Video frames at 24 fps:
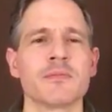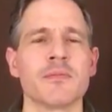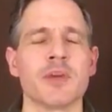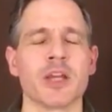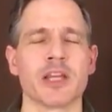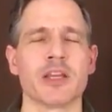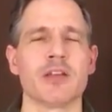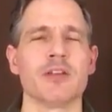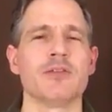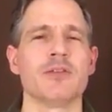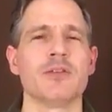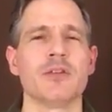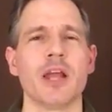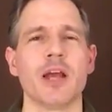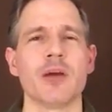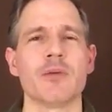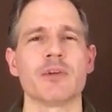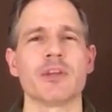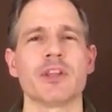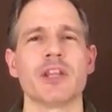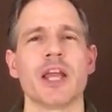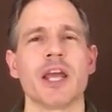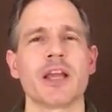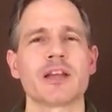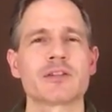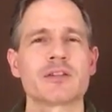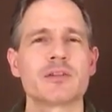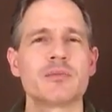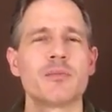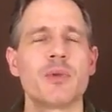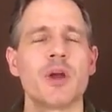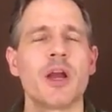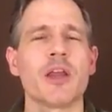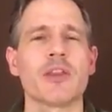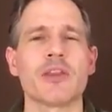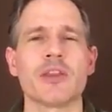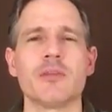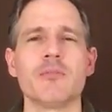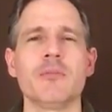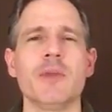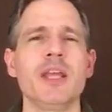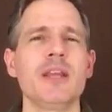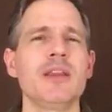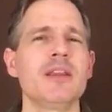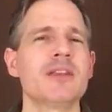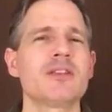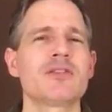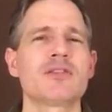I can do that with an action breath and
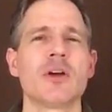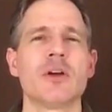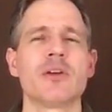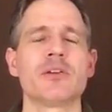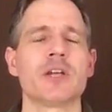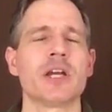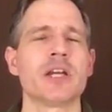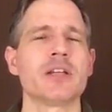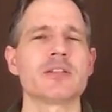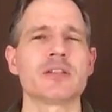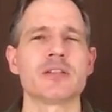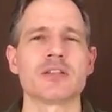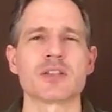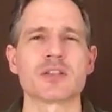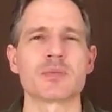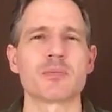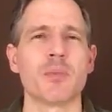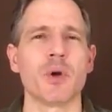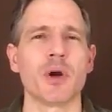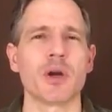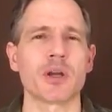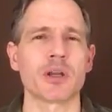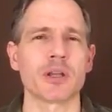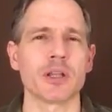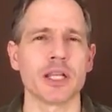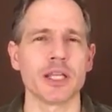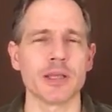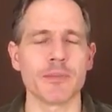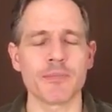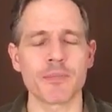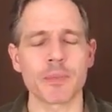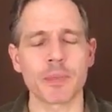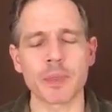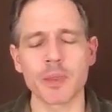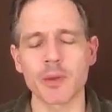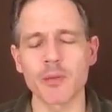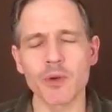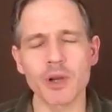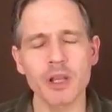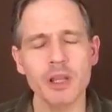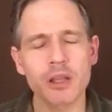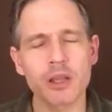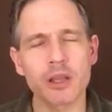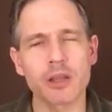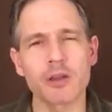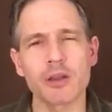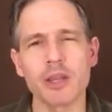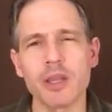make this all nice and sparkly. One of
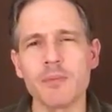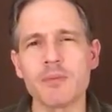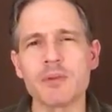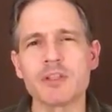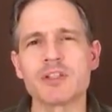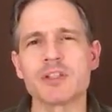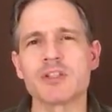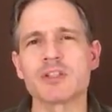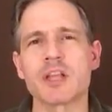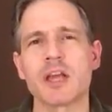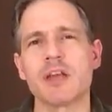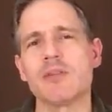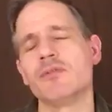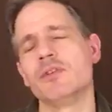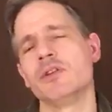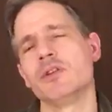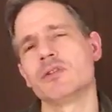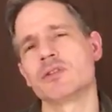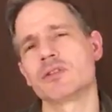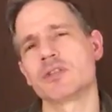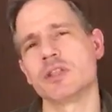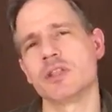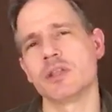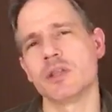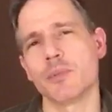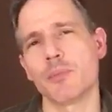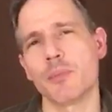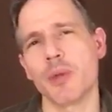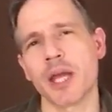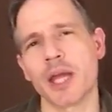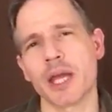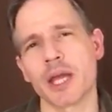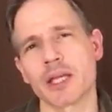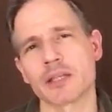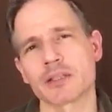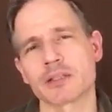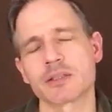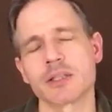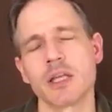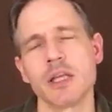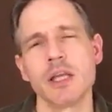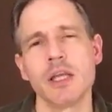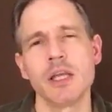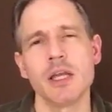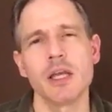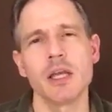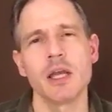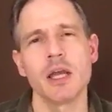the images I've used in the past,
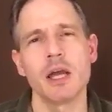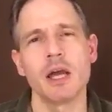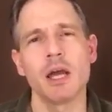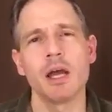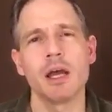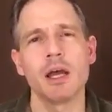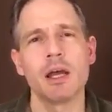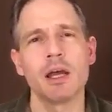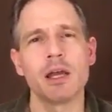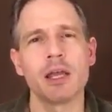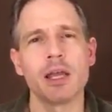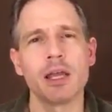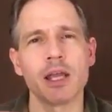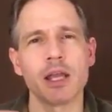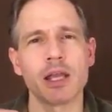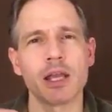I